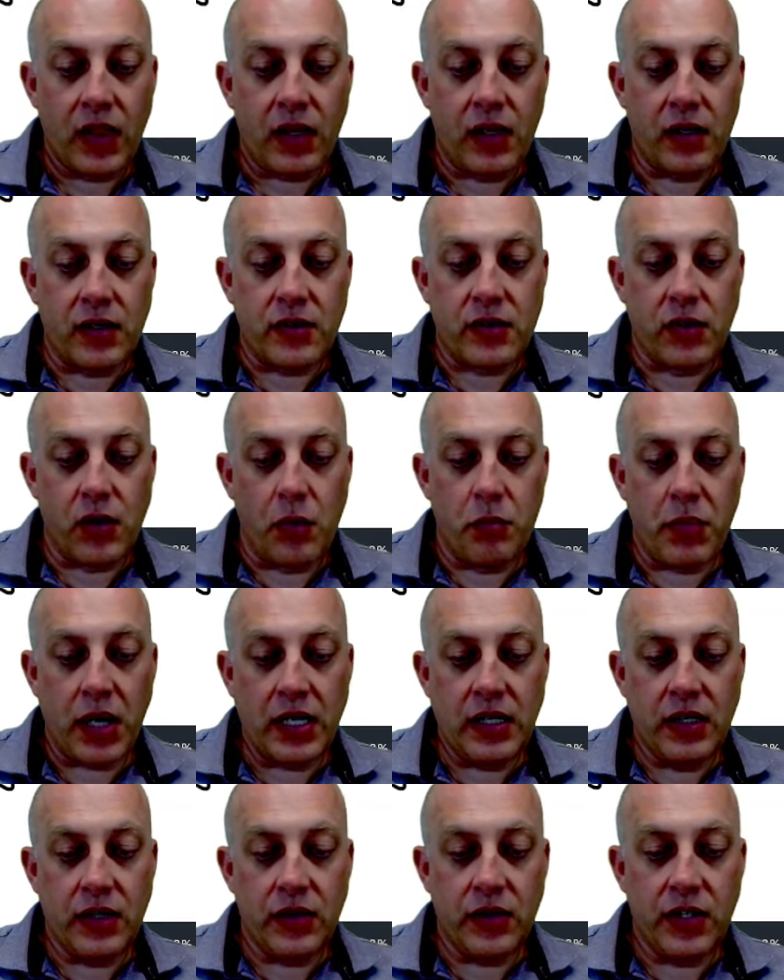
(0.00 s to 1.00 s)
a slope
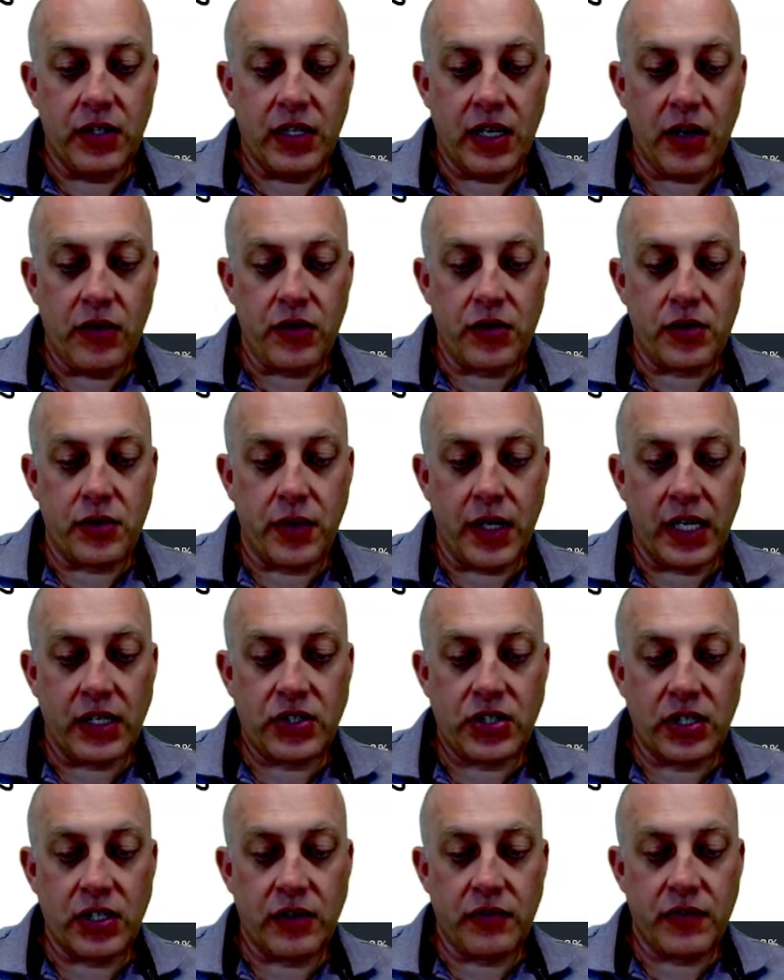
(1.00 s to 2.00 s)
might yield in the other
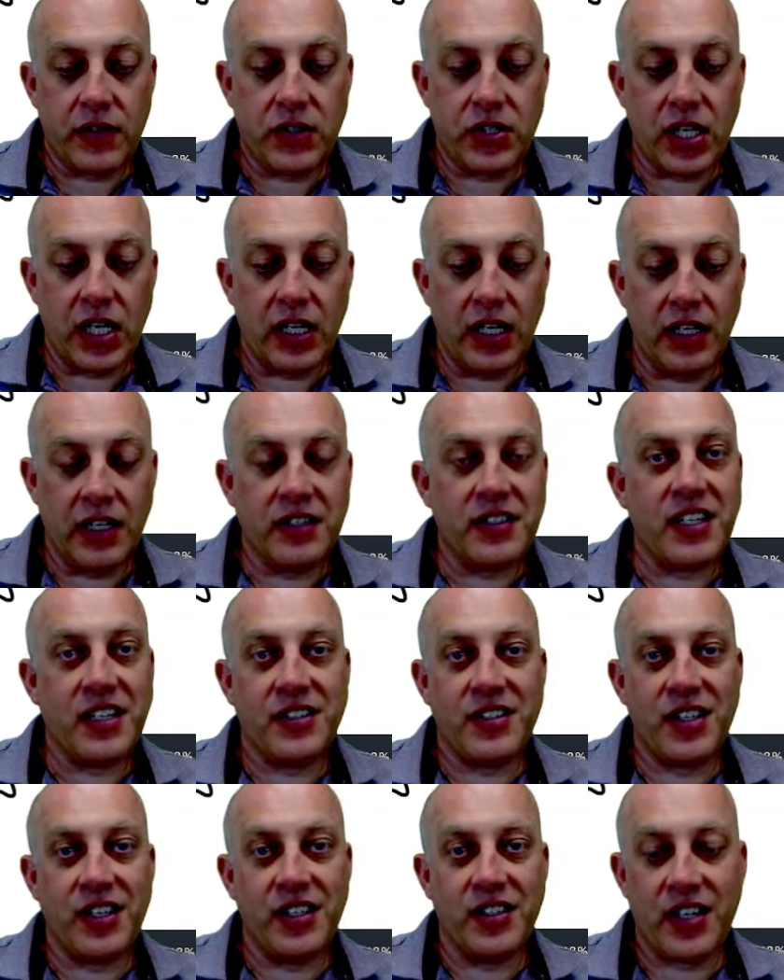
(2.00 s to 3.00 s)
direction if the shaking
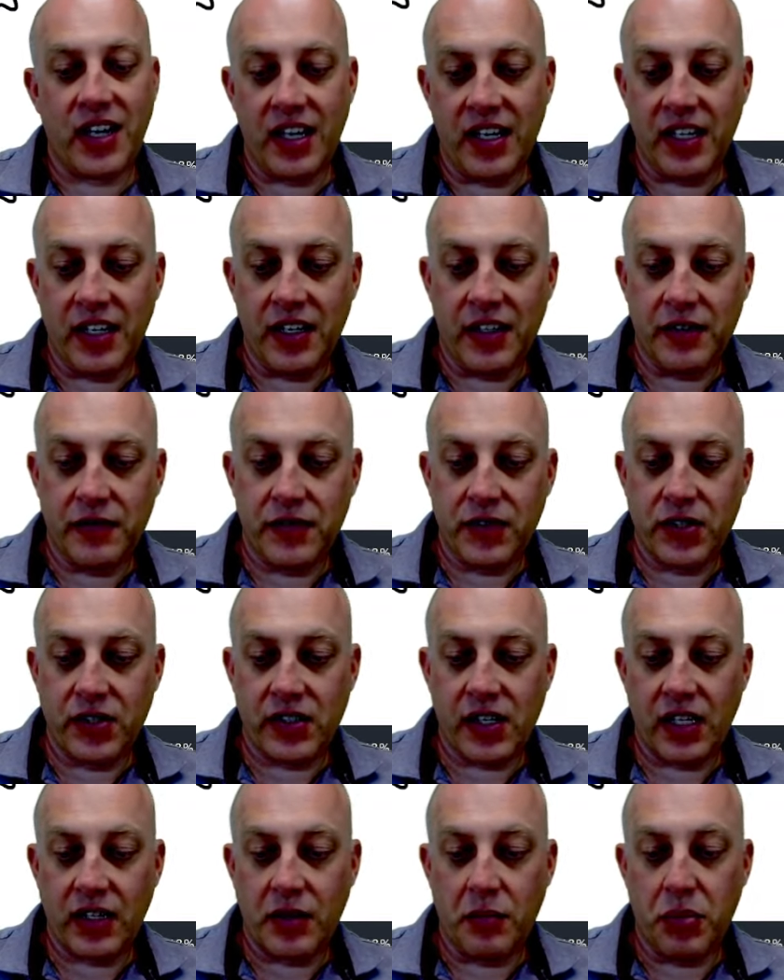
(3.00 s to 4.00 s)
intensity is high enough, just
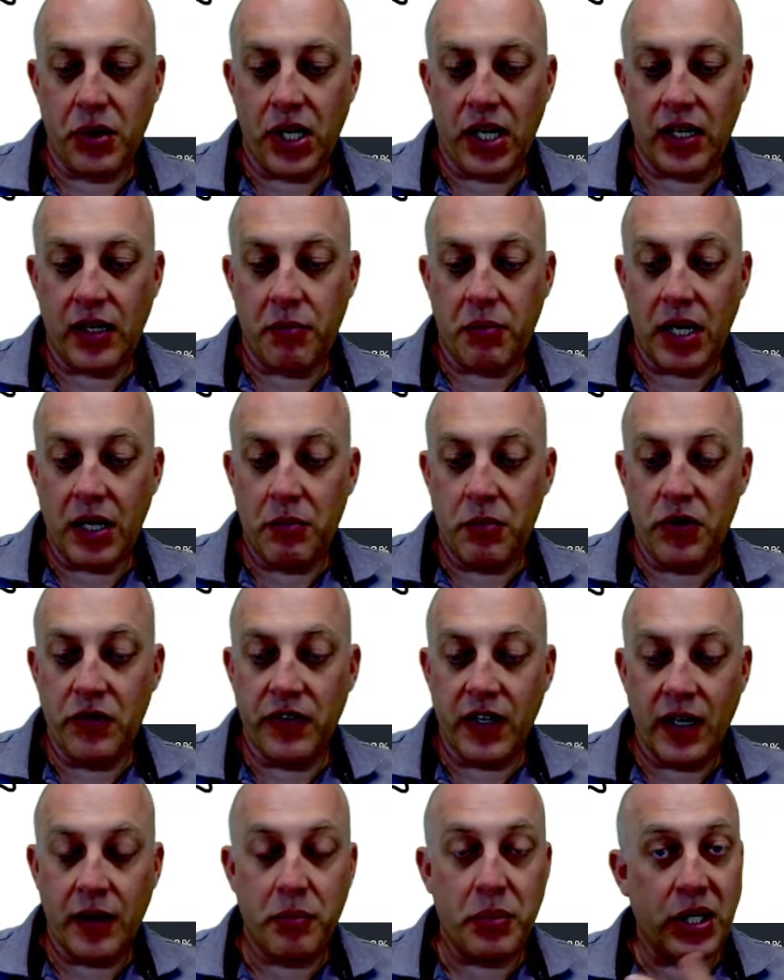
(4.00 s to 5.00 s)
like the block might move
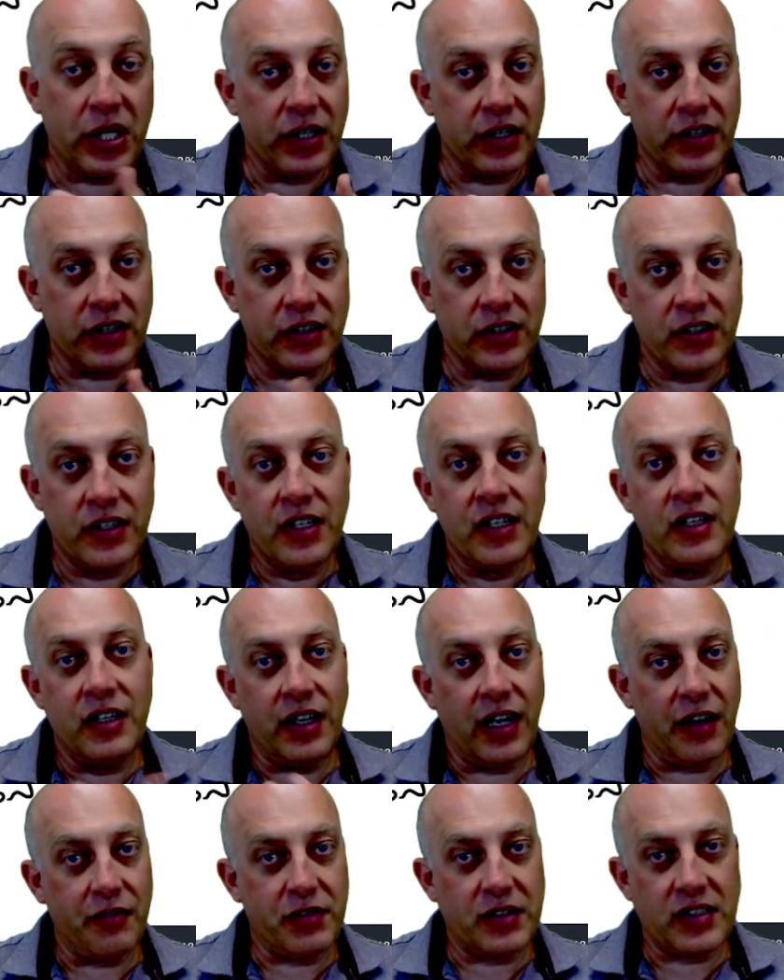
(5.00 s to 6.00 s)
uphill.
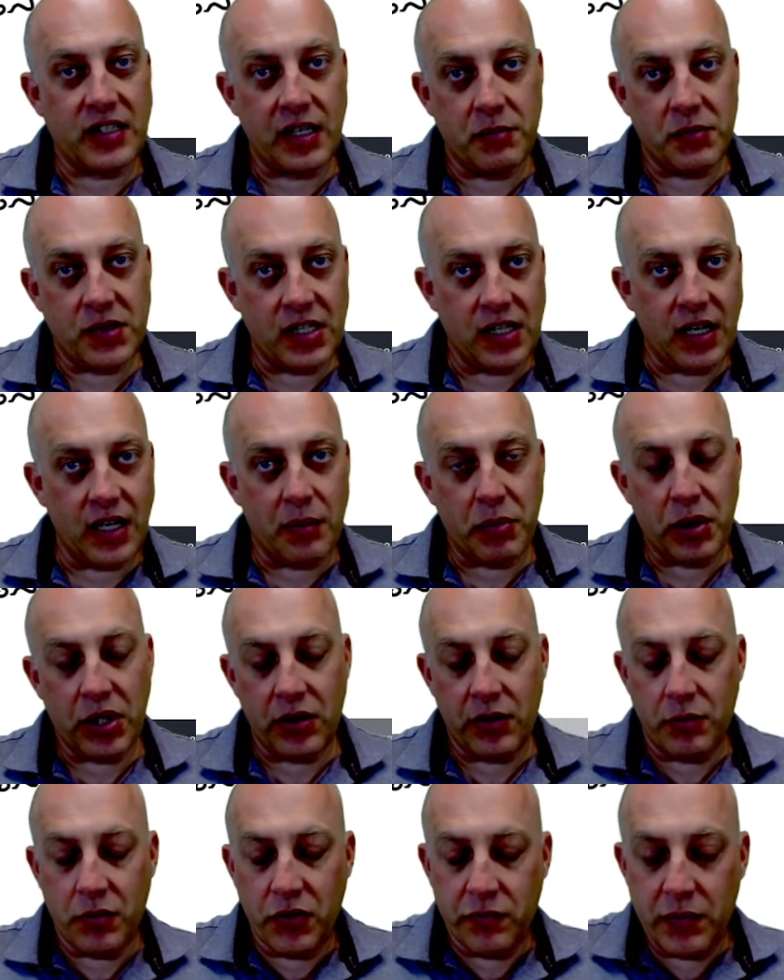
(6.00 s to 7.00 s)
Oftentimes the
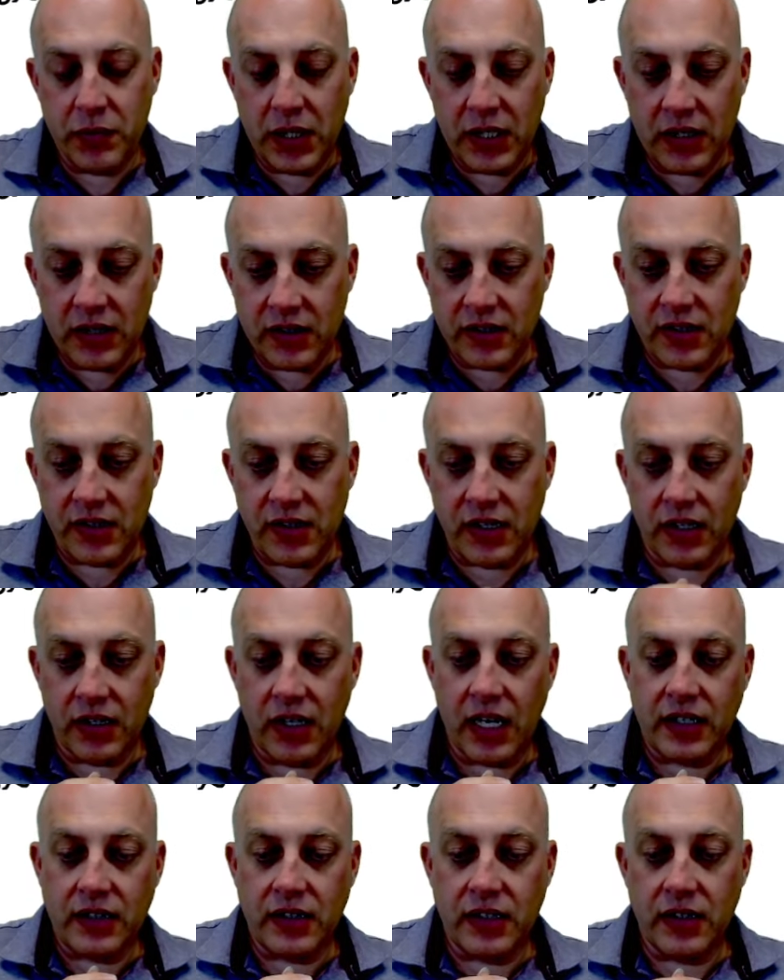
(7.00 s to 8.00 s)
uphill movement is
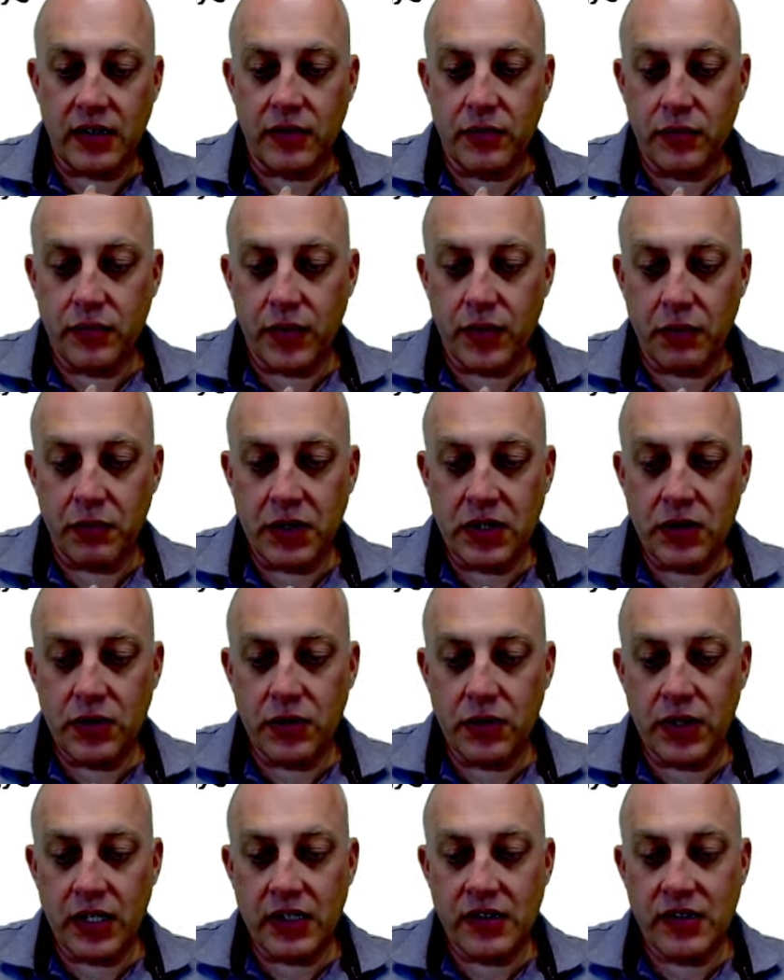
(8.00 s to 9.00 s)
neglected when we do
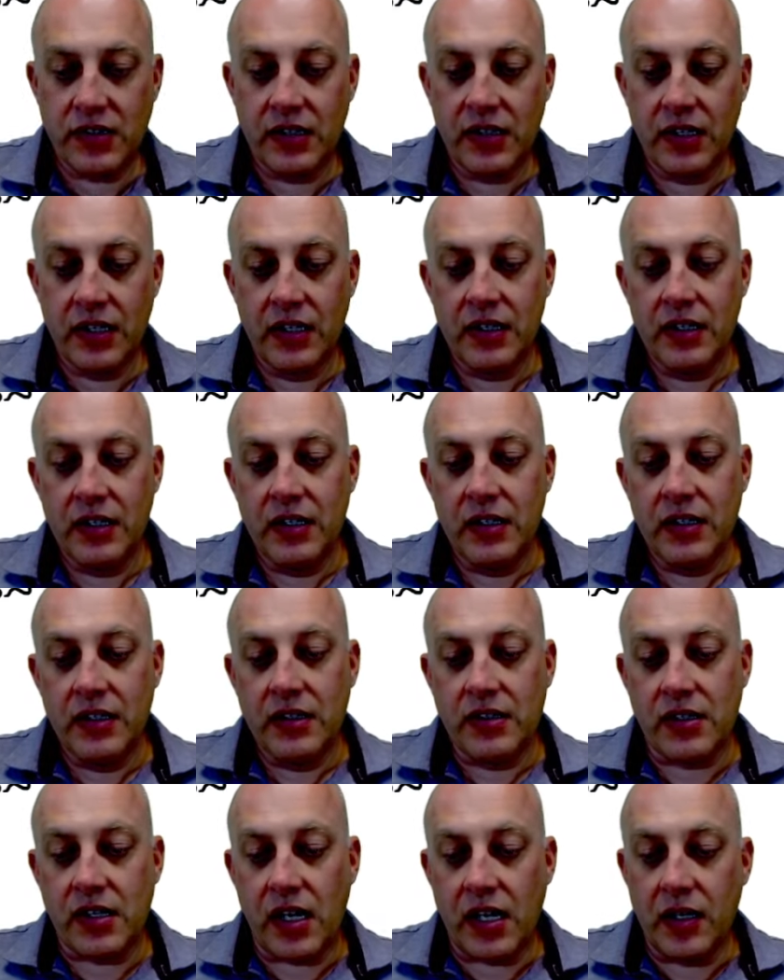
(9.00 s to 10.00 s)
this
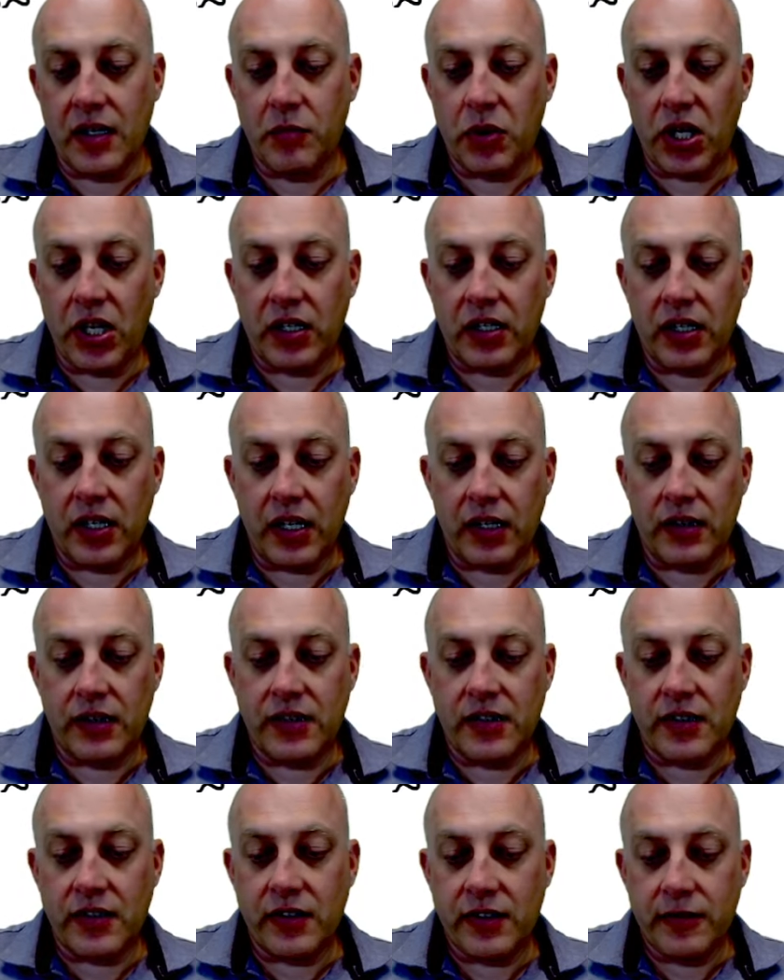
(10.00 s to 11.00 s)
sliding block
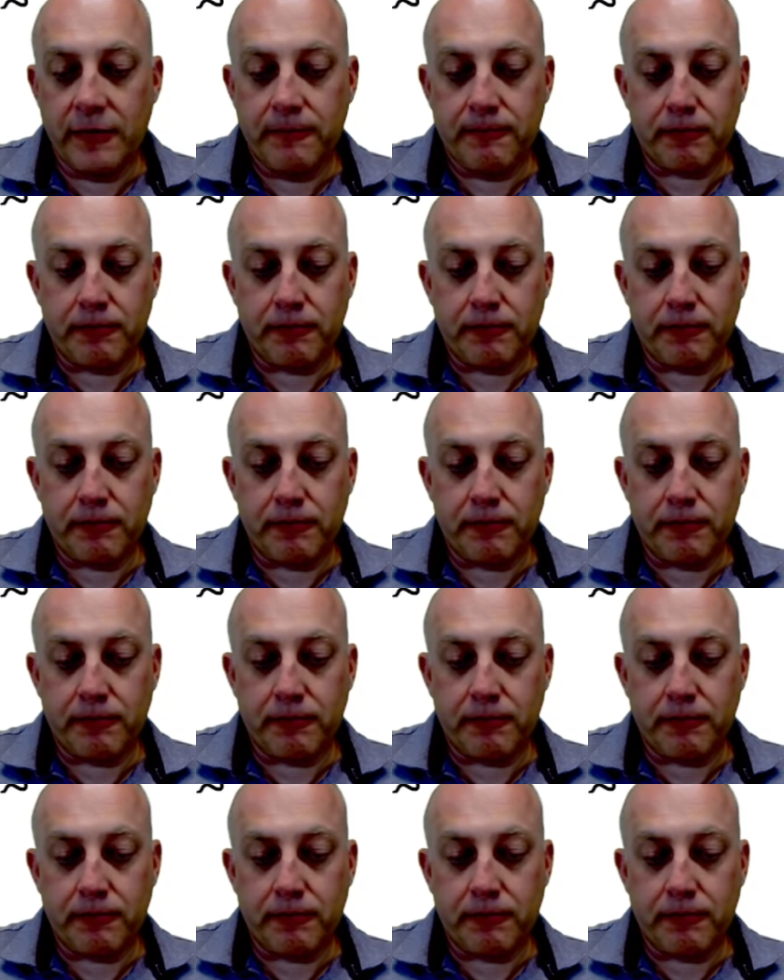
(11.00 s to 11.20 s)
analysis.